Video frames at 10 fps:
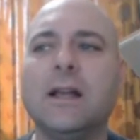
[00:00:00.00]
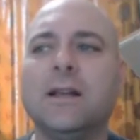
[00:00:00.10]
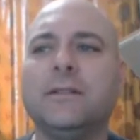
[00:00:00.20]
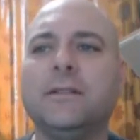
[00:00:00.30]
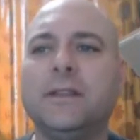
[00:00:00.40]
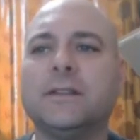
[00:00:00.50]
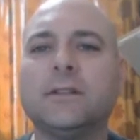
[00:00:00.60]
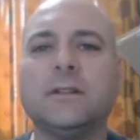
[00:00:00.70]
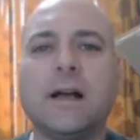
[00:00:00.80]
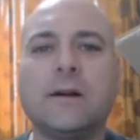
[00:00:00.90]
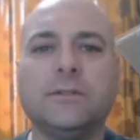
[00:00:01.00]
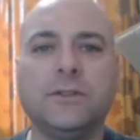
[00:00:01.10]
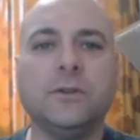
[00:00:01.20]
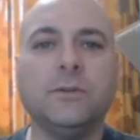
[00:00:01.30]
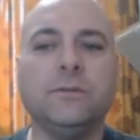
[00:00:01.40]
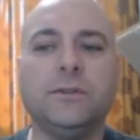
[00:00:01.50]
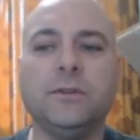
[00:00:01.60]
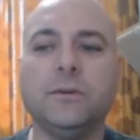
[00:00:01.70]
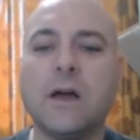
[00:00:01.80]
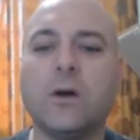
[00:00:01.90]
This allows you
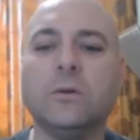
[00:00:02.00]
to not